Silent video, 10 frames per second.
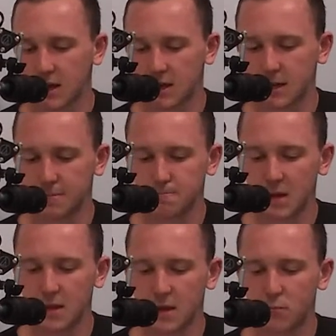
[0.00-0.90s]

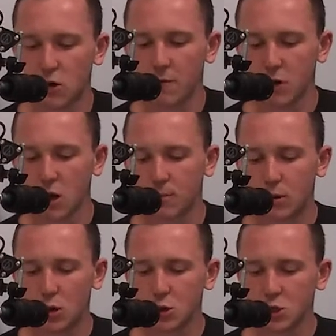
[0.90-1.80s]
And then profit on a
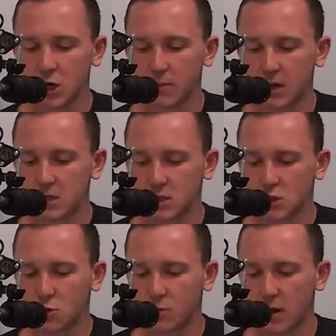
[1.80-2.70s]
per share basis
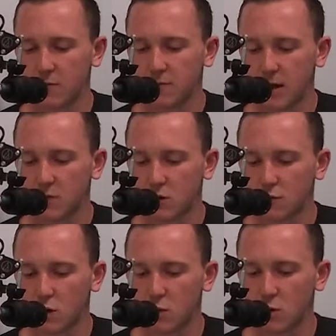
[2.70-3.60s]
grew about
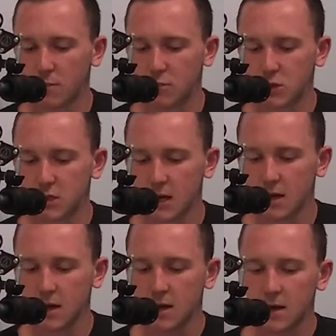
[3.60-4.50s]
541%.
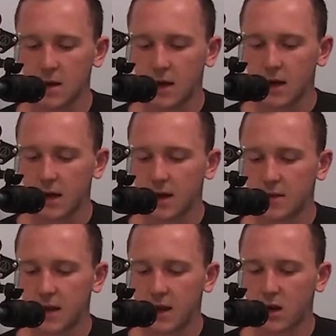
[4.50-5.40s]

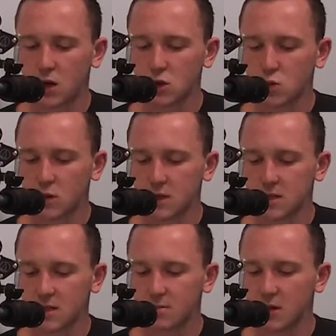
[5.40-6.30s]
They had
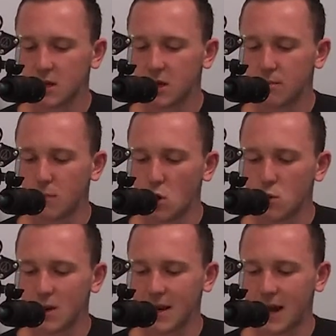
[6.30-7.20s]
126 million in
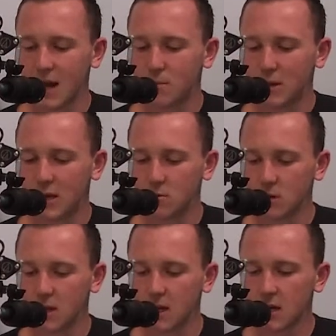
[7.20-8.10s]
mobile and IP
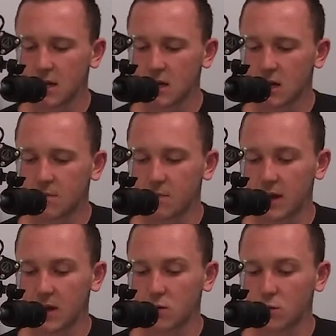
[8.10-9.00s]
related income.
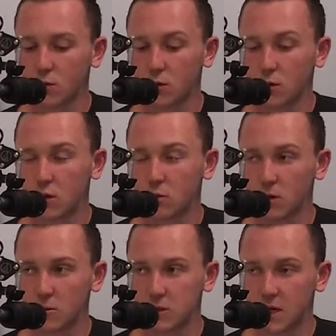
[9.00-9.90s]
That grew
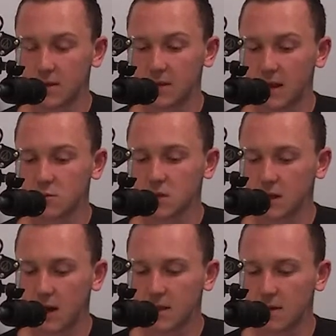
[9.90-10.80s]
33%. That was a
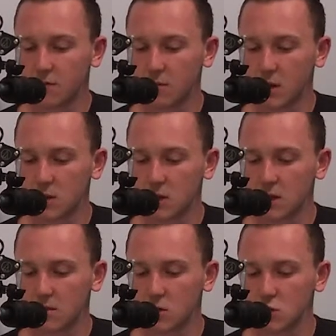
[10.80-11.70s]
highlight for me looking
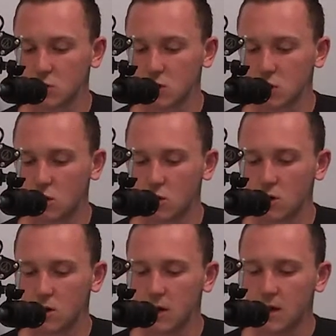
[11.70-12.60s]
at the most recent
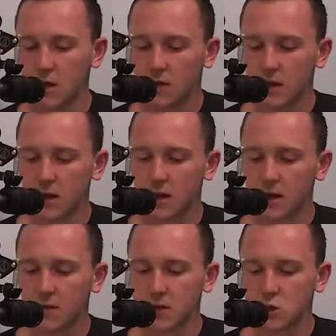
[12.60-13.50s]
quarter.
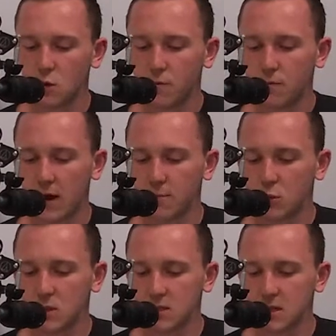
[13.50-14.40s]
They sold
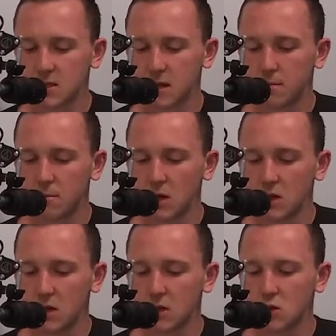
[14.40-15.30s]
5.68
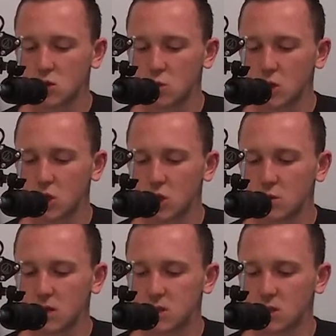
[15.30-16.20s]
million Switch
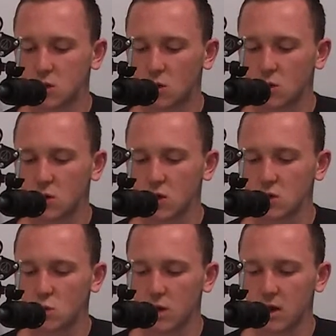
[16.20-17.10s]
units this quarter
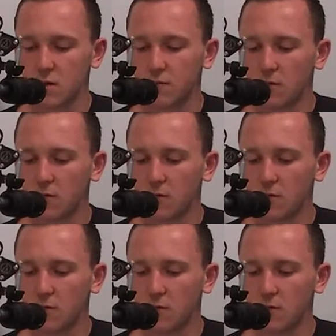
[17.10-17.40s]
as well.